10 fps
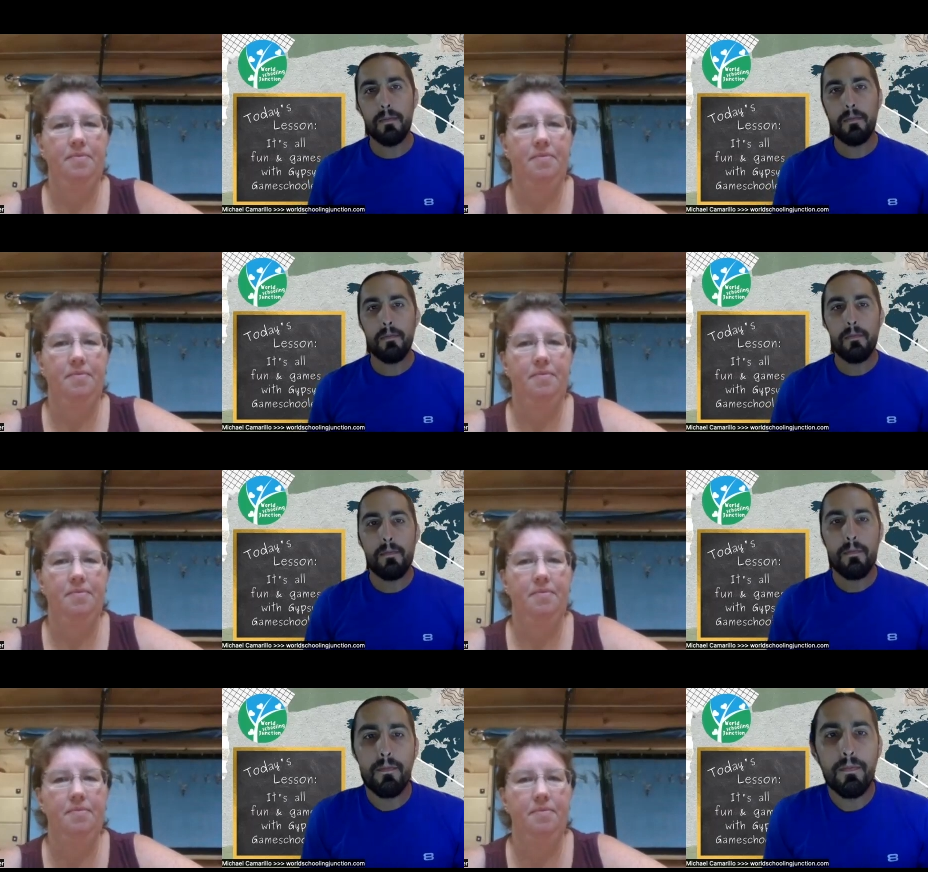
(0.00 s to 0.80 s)

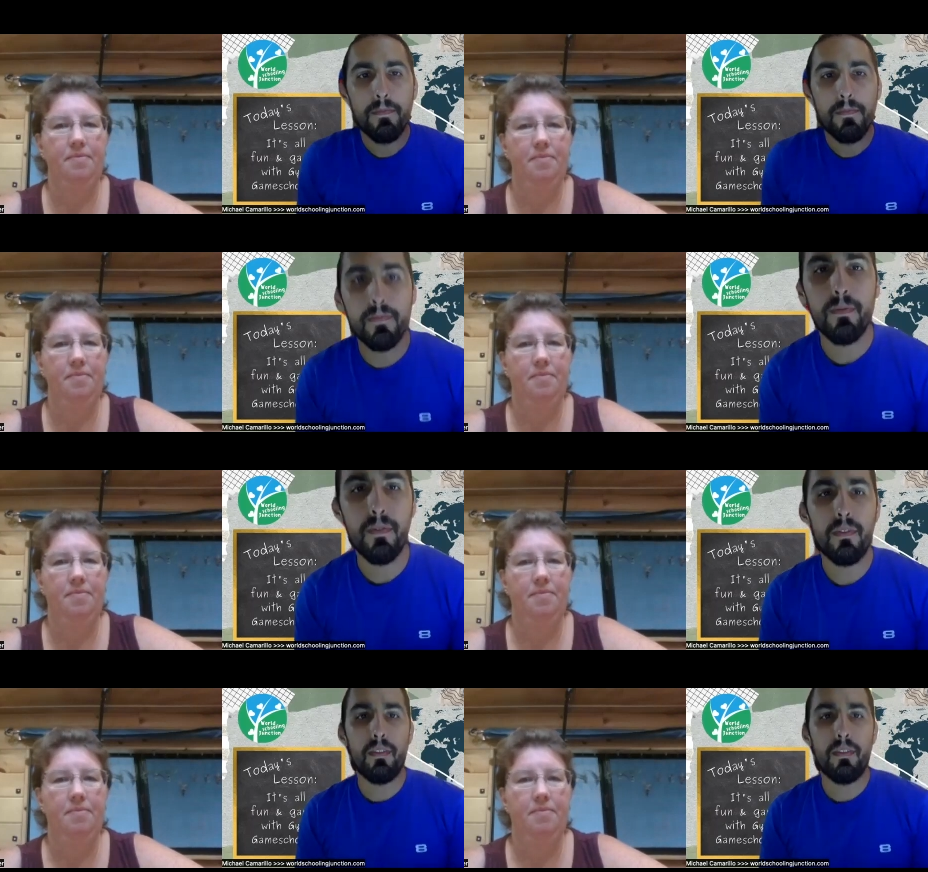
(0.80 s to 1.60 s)

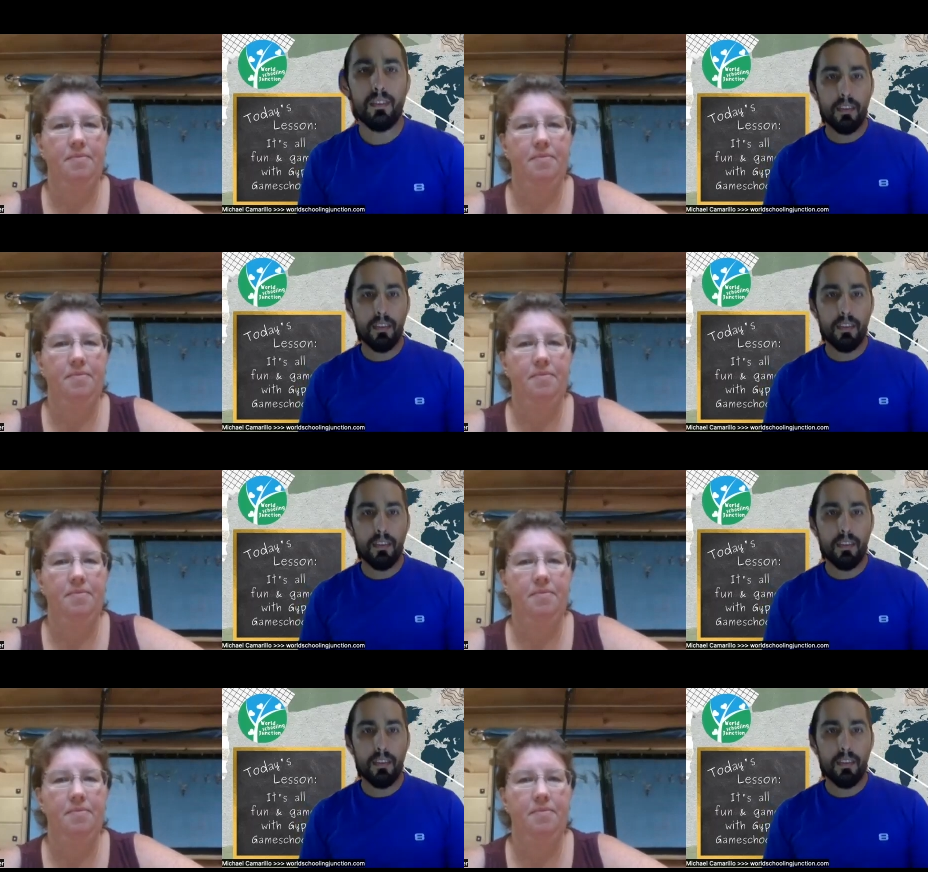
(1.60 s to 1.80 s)
Nothing is said.